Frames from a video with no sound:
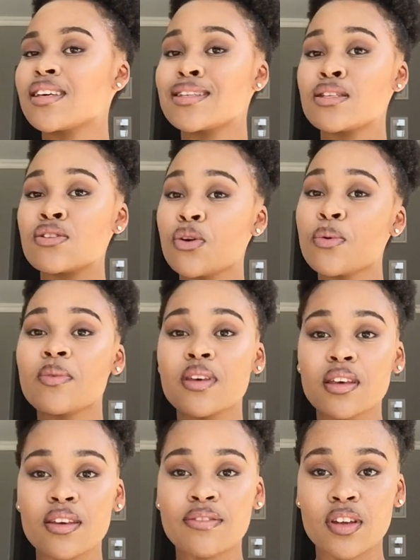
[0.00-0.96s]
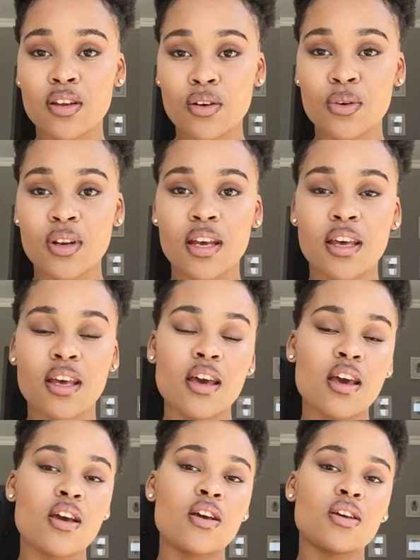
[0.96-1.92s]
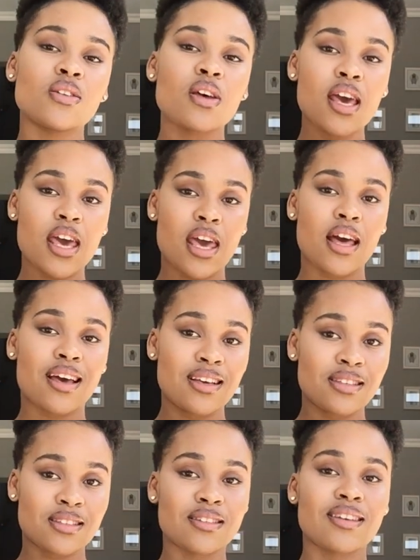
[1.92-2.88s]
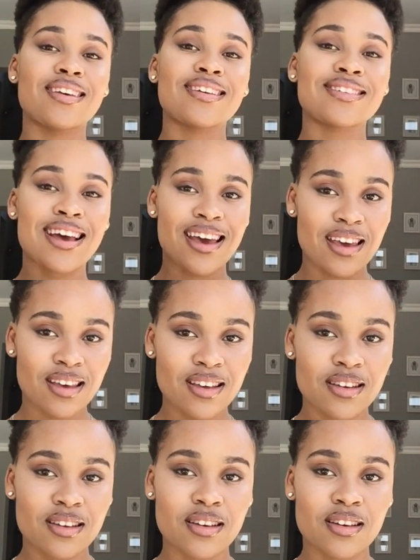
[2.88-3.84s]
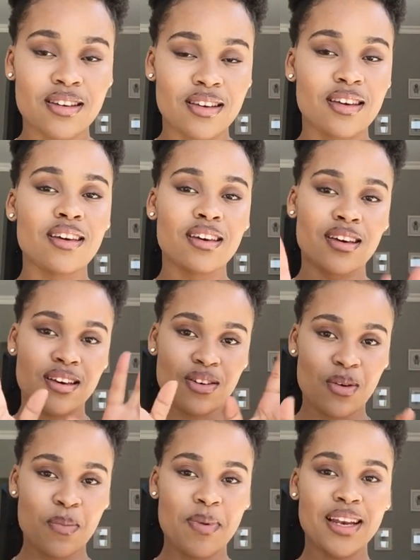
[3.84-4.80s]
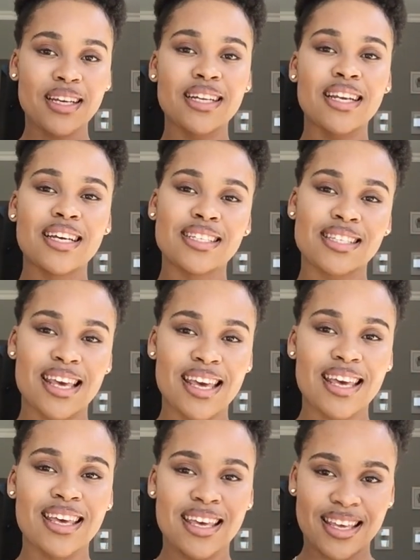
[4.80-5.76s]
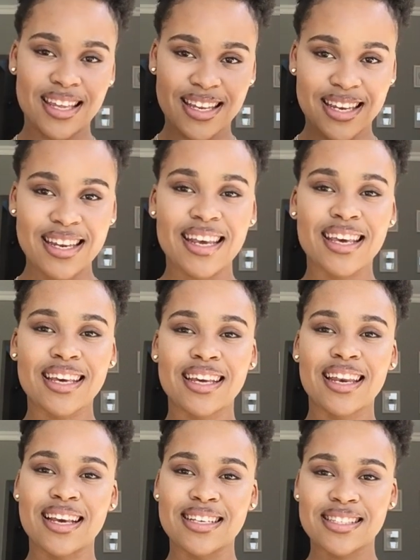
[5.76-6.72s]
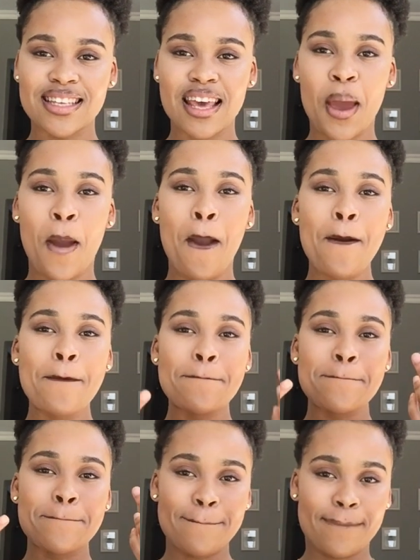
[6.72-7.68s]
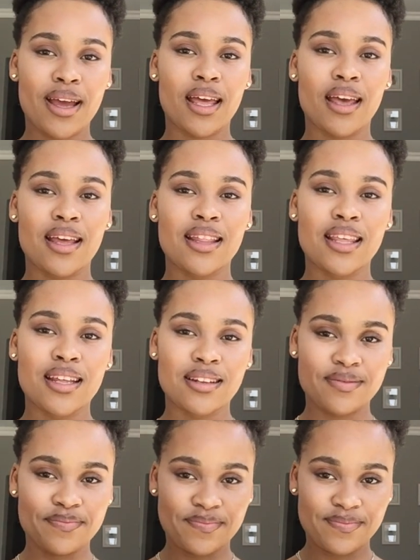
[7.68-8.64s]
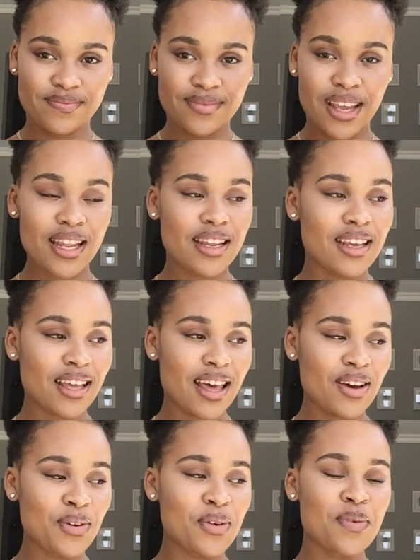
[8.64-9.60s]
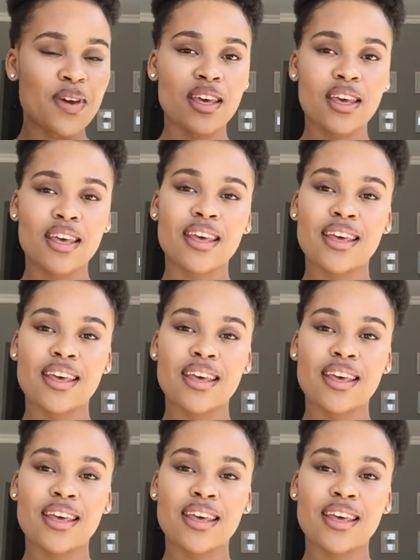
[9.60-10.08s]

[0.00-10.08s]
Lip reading: Get to know me video. So hey, yeah, guys, kishai. Kopale relaxing, lena relaxe, and then adi akwiwe.